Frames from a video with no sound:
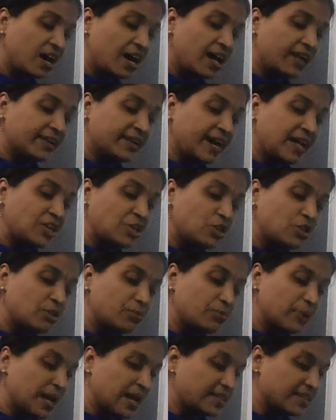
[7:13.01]
attached to
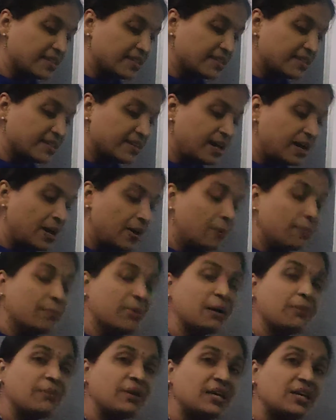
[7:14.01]
the placenta
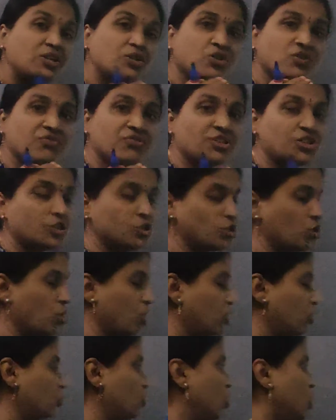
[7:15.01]
by means of a
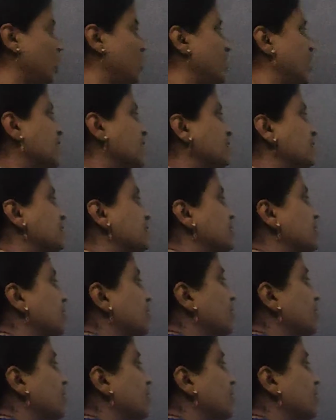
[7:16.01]
stalk called as